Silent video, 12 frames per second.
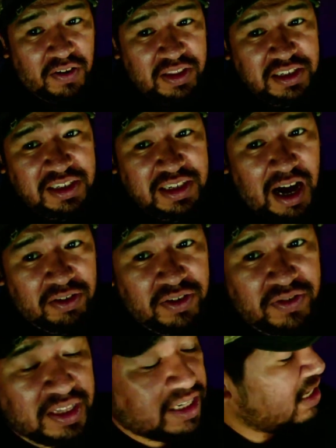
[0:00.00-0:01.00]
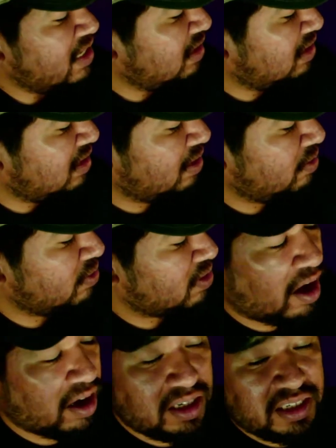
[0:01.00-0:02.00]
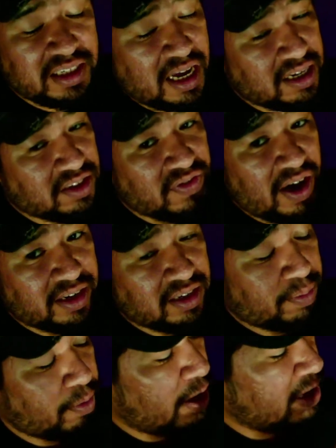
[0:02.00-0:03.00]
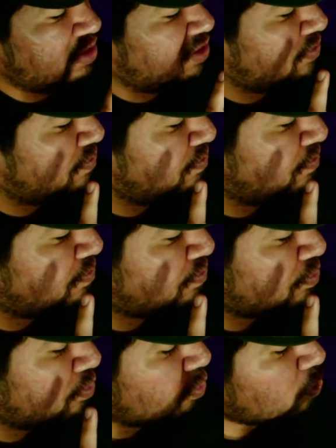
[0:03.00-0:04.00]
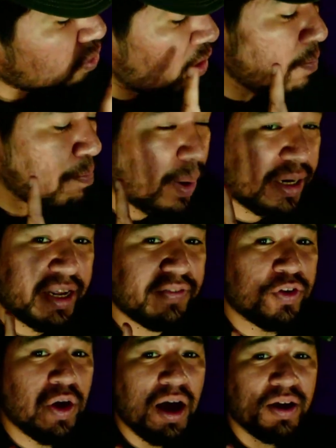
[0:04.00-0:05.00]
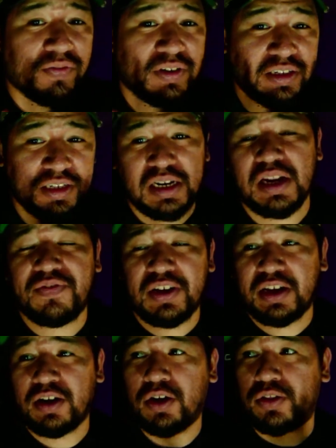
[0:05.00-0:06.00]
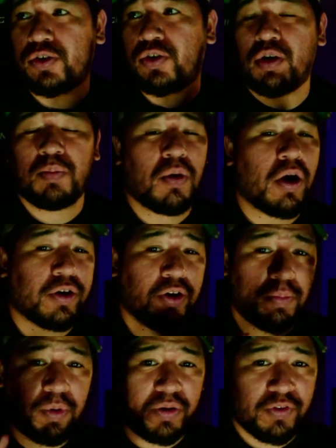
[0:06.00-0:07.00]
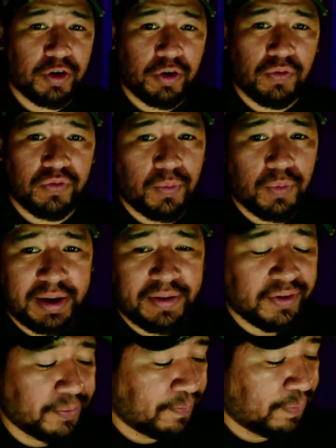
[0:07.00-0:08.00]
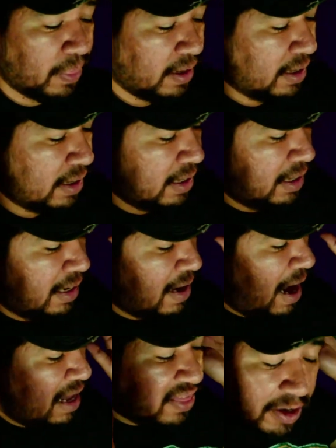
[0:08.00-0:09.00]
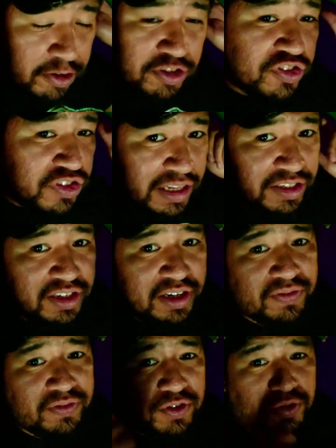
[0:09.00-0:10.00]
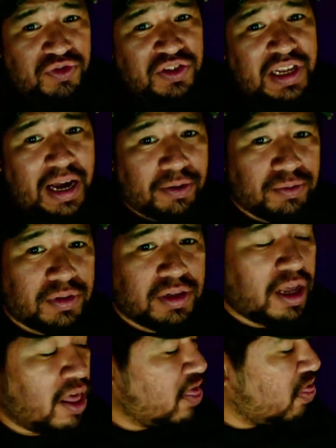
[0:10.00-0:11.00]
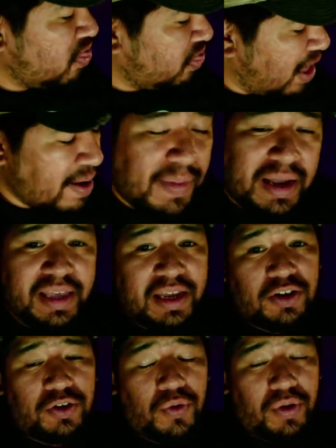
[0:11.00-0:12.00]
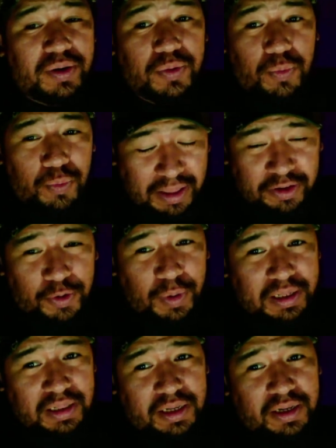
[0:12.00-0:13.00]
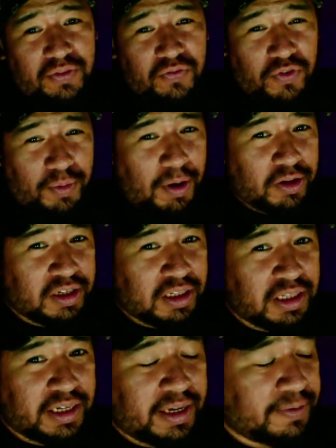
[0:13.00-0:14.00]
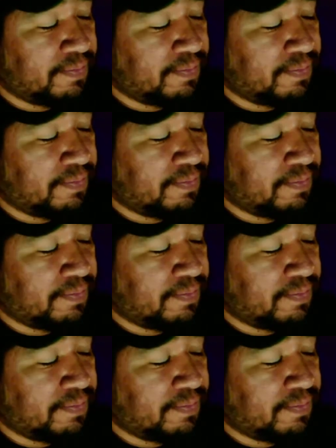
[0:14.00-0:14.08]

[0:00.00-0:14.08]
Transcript: the sound of the keys and it was oddly satisfying to press. But if you have a significant other, a partner, boyfriend, girlfriend, whatever, and they're sensitive to sound, they might get annoyed rather quickly from all the clicking.